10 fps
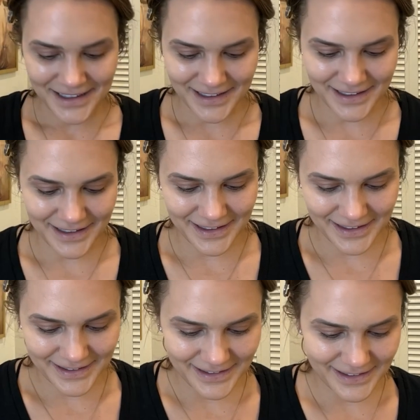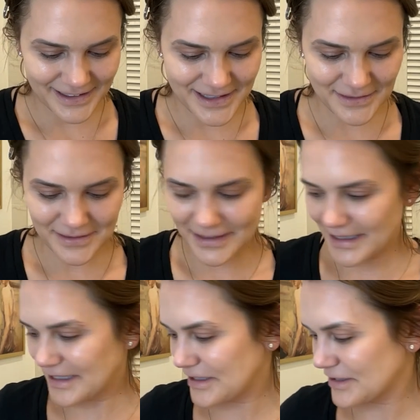And this one right
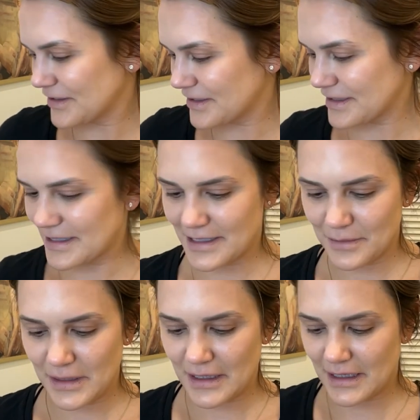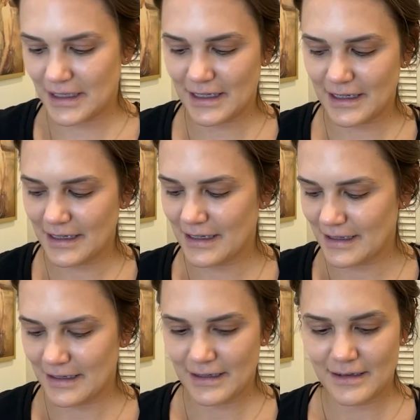here looks to be
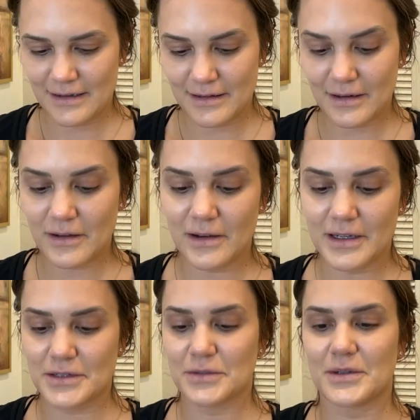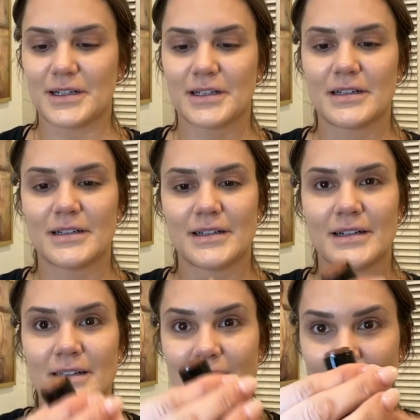the contour.
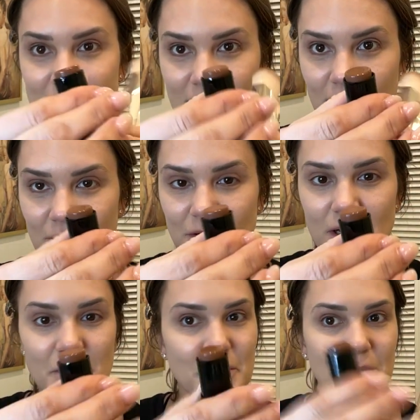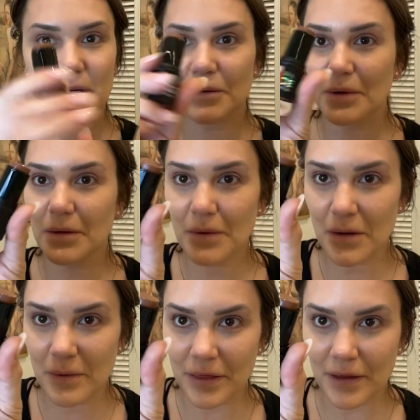Looks a little dark, but we're gonna
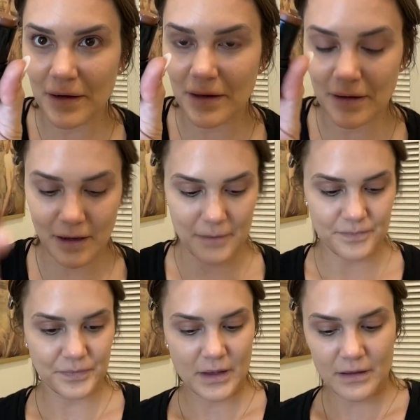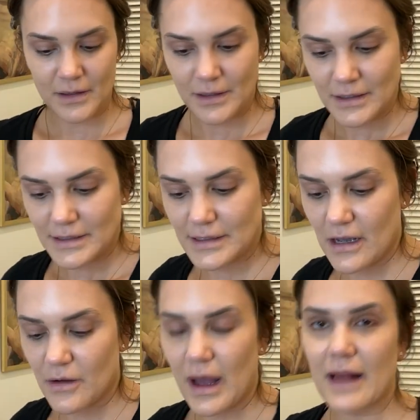roll with it. Okay, so
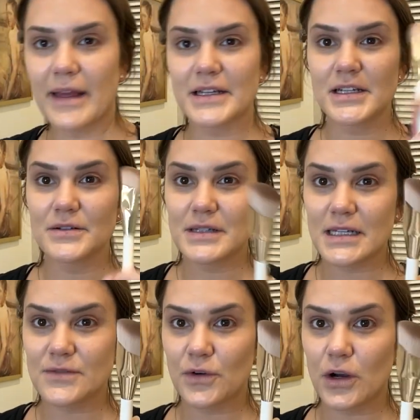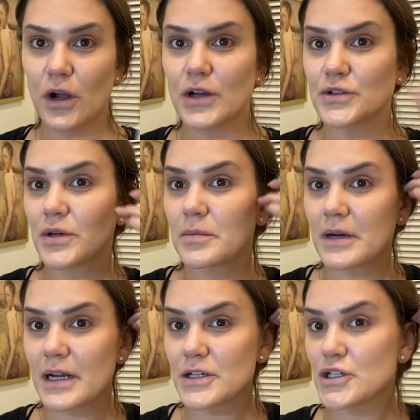I like to use this for a contour
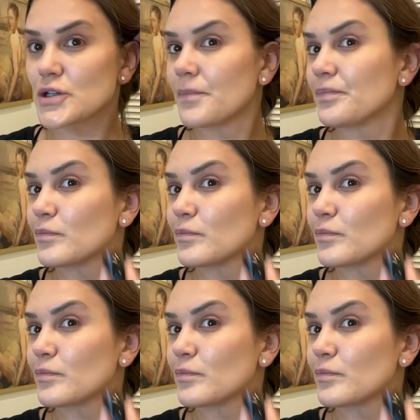brush.